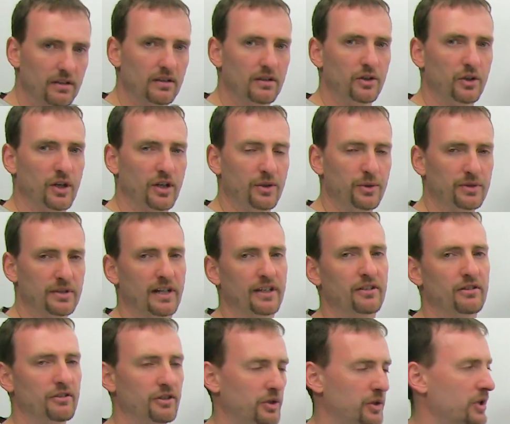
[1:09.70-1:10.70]
you can use
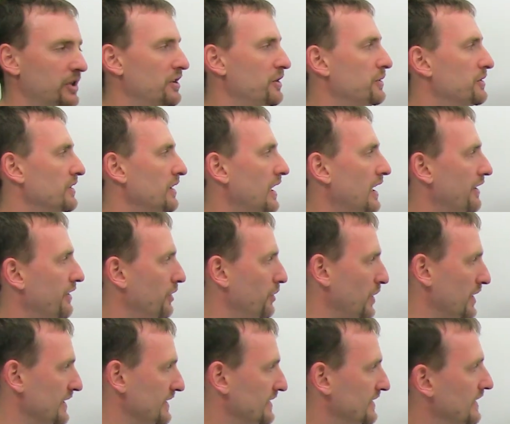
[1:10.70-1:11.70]
under, you can use other
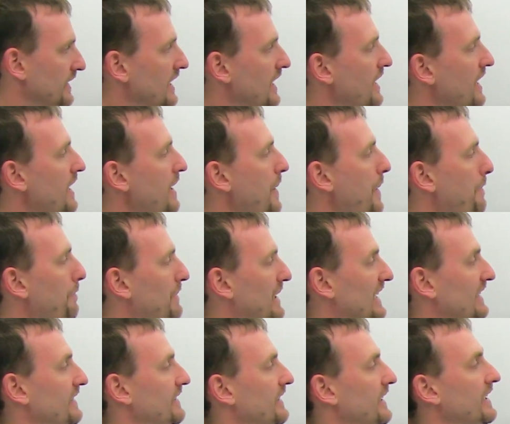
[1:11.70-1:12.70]
ones.
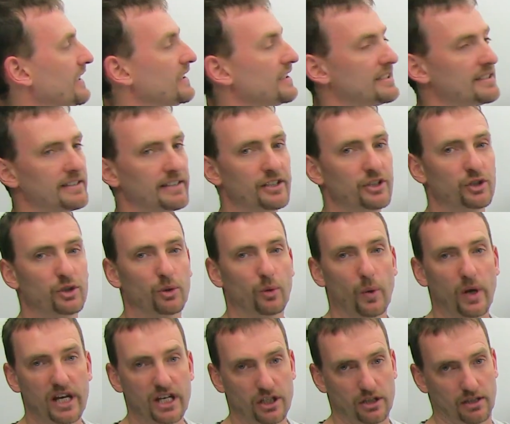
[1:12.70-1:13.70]
But in a
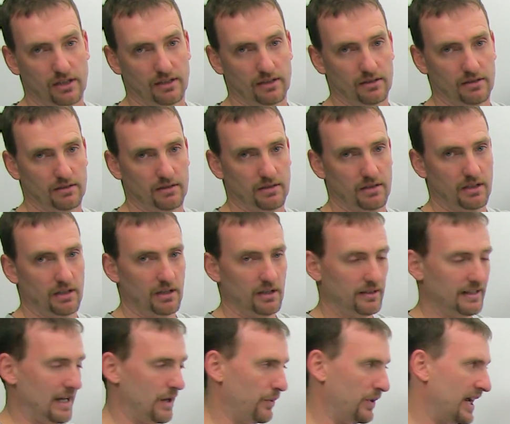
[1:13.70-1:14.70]
situation,
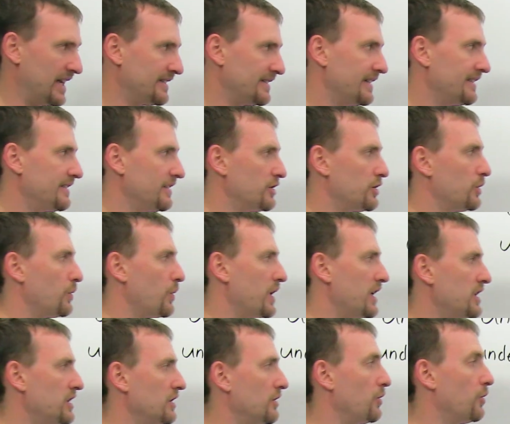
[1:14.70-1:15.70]
now when I say
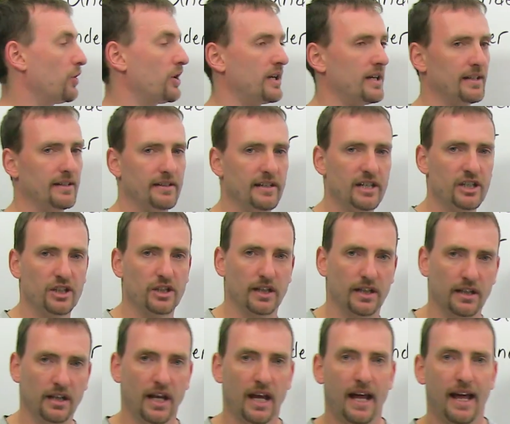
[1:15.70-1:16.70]
situation or
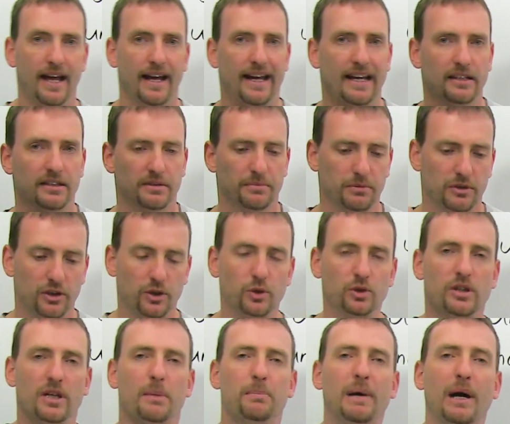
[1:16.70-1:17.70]
condition, it's
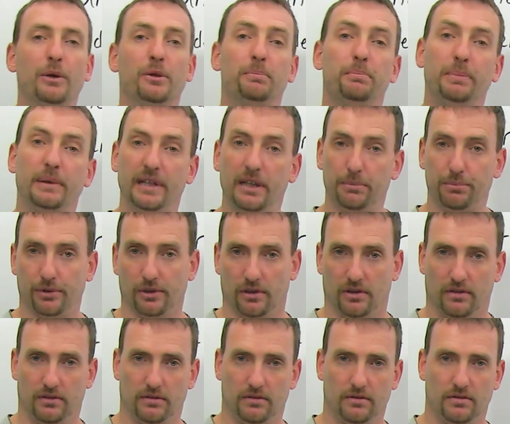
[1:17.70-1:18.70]
usually about
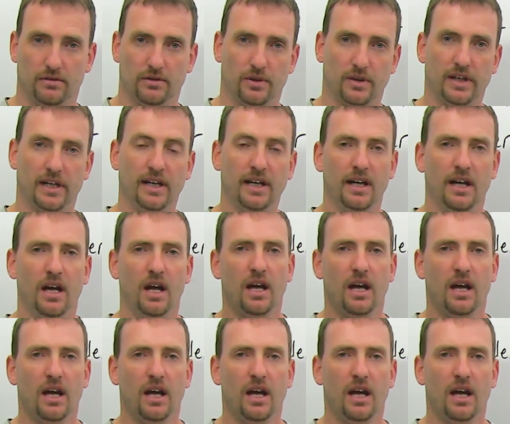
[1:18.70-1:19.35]
people, okay?